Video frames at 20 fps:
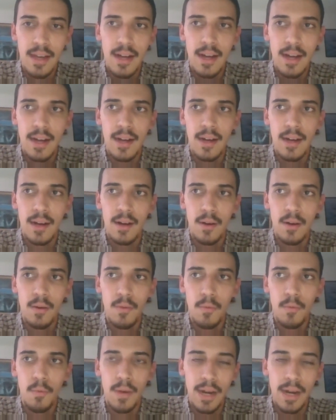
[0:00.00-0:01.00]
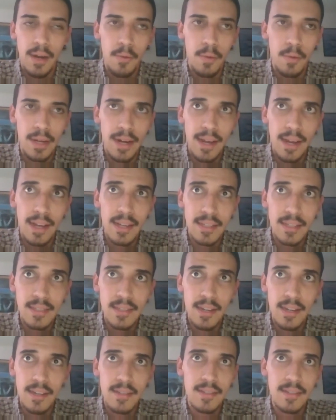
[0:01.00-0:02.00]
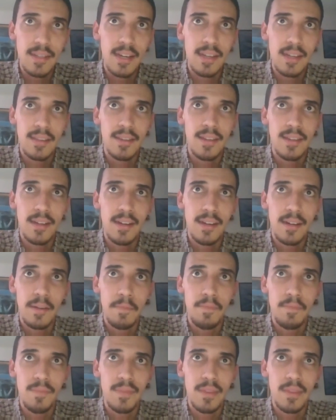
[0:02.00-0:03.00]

What I can say is that the